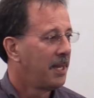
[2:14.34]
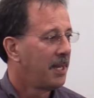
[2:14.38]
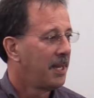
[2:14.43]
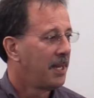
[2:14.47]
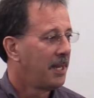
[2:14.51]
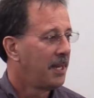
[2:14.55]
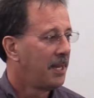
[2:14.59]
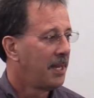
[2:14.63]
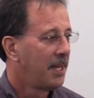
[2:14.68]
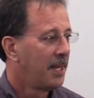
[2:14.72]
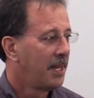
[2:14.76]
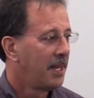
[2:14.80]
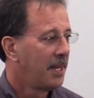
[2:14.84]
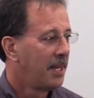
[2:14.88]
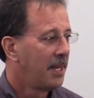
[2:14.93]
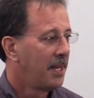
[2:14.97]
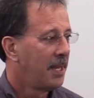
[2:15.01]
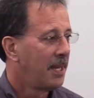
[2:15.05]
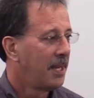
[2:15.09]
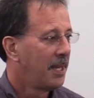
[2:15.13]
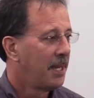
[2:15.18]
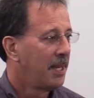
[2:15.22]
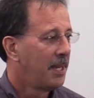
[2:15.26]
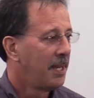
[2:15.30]
and I
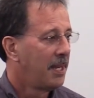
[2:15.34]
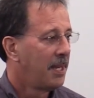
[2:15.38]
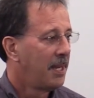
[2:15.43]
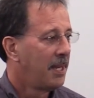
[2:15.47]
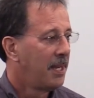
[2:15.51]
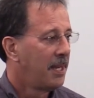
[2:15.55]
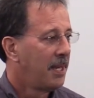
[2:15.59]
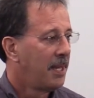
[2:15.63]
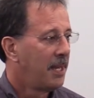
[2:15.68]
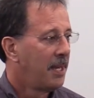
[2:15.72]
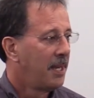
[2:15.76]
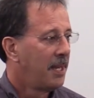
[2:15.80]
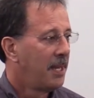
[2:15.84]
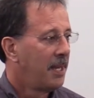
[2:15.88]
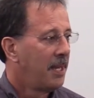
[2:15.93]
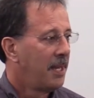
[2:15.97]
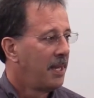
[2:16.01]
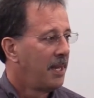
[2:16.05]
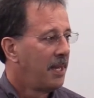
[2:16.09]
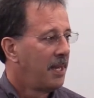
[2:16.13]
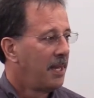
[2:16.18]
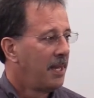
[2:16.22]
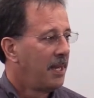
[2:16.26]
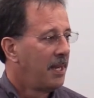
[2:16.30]
don't think anybody
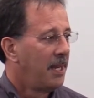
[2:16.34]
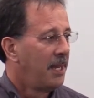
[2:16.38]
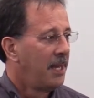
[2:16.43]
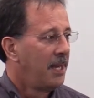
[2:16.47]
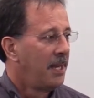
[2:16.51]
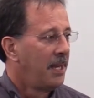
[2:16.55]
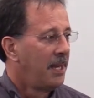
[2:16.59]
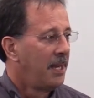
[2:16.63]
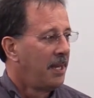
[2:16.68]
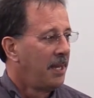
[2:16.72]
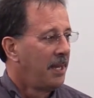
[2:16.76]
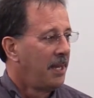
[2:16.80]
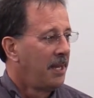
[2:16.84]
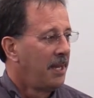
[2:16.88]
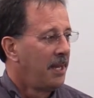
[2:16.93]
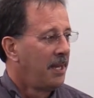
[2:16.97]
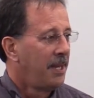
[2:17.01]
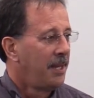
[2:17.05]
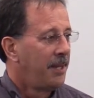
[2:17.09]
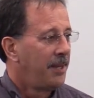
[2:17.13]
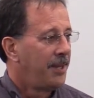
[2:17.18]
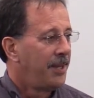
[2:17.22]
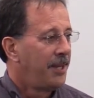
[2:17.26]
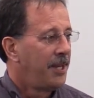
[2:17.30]
will go away hungry.
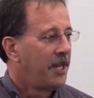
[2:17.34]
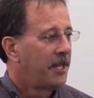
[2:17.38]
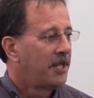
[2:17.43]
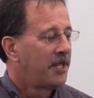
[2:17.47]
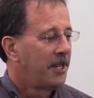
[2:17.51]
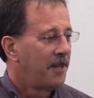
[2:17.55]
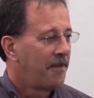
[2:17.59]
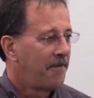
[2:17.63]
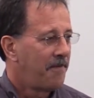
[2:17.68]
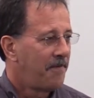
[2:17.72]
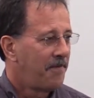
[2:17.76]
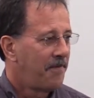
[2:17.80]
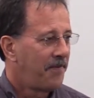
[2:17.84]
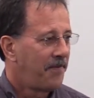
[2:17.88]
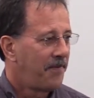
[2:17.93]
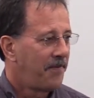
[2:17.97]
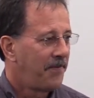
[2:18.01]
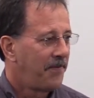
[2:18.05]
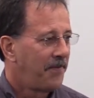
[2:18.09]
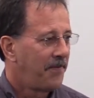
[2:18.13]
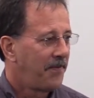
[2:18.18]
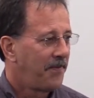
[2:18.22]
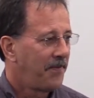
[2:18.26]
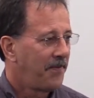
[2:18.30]
you do it
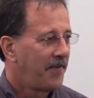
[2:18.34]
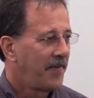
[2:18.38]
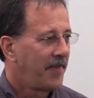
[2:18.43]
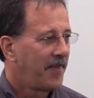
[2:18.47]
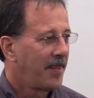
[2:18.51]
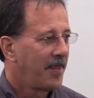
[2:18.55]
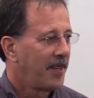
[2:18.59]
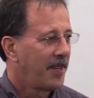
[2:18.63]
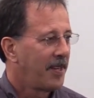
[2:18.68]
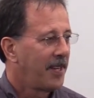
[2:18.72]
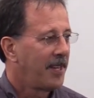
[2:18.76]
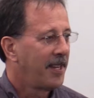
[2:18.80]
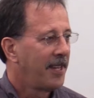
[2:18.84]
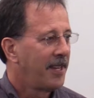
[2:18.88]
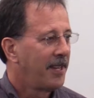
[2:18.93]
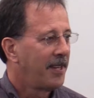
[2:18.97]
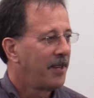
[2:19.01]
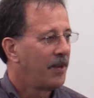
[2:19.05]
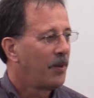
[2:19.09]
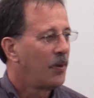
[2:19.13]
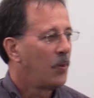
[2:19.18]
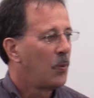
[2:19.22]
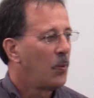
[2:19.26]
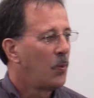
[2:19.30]
because you decided not to
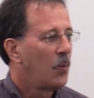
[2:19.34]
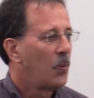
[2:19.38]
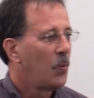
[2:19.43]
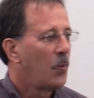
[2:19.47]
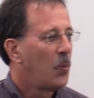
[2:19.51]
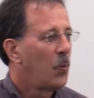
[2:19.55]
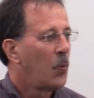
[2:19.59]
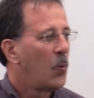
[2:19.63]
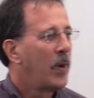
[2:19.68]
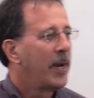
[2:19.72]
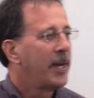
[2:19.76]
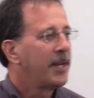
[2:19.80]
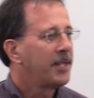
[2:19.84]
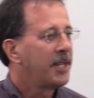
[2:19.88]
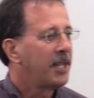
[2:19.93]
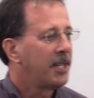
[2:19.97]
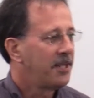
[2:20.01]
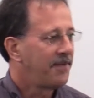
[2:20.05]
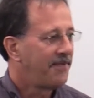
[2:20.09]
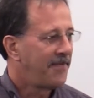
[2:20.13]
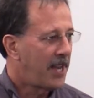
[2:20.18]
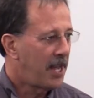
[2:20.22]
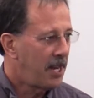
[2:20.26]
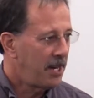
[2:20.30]
eat anything. Wes
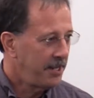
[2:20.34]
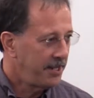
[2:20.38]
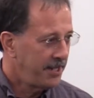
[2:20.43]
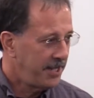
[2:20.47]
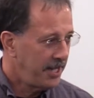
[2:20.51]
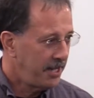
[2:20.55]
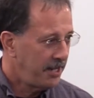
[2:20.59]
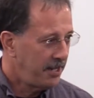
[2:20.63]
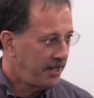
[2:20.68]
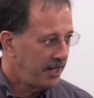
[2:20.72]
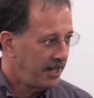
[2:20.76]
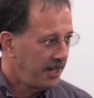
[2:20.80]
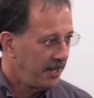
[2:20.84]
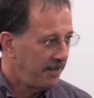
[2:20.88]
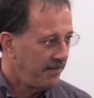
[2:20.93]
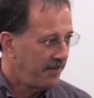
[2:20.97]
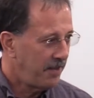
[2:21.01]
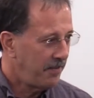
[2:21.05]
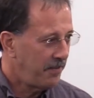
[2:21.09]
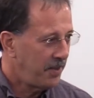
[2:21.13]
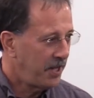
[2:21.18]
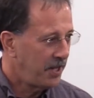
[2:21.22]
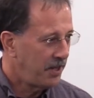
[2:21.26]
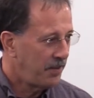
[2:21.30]
has volunteered to give
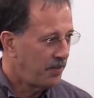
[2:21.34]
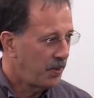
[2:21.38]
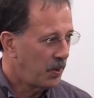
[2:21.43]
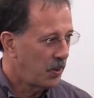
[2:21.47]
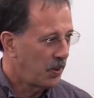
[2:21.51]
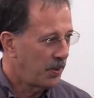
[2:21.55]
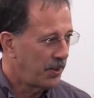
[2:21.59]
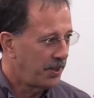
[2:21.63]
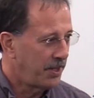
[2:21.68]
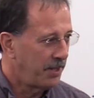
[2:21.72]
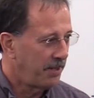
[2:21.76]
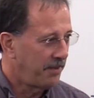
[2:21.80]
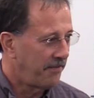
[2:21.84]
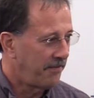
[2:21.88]
up his portion.